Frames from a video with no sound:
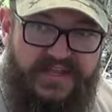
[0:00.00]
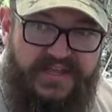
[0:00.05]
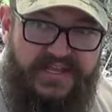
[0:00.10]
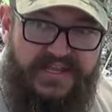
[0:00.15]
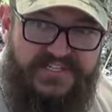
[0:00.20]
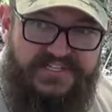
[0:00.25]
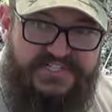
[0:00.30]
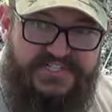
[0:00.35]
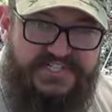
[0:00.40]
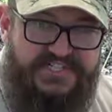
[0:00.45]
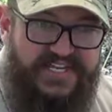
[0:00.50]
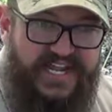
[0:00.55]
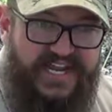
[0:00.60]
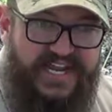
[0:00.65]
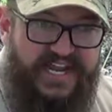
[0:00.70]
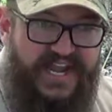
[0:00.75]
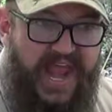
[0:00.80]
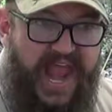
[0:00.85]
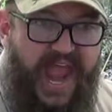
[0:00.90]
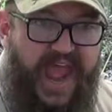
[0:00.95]
It's just like
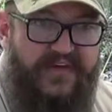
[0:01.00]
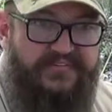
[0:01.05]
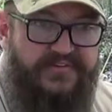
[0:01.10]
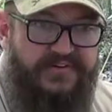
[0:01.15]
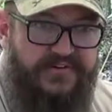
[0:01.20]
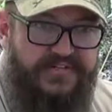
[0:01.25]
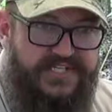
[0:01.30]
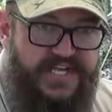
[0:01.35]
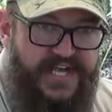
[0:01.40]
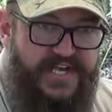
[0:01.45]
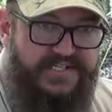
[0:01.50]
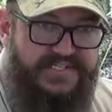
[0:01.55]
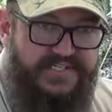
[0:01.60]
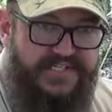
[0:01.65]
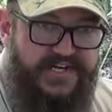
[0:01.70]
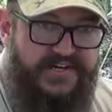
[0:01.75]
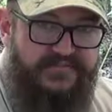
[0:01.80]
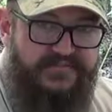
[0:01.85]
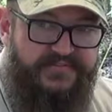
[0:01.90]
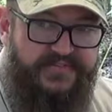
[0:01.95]
an aftertaste
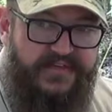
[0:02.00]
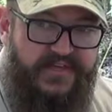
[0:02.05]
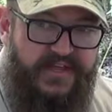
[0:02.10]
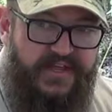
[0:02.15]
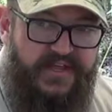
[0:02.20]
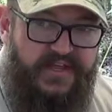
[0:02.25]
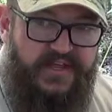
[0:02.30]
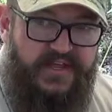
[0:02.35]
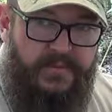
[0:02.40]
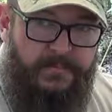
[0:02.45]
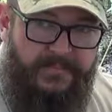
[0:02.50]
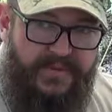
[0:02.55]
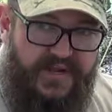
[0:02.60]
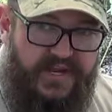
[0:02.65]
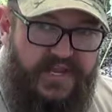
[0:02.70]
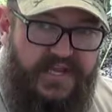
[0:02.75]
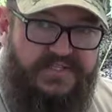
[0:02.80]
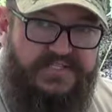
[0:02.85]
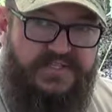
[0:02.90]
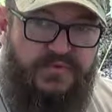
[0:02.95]
of,
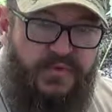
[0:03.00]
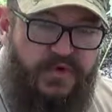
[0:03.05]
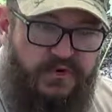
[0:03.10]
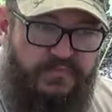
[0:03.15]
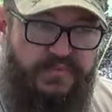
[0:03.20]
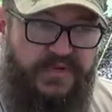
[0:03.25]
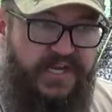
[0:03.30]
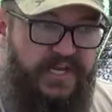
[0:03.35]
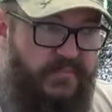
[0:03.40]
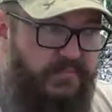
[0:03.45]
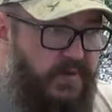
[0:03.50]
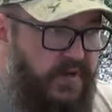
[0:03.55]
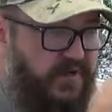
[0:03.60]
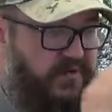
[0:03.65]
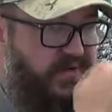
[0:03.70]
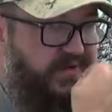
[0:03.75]
because the word peanut butter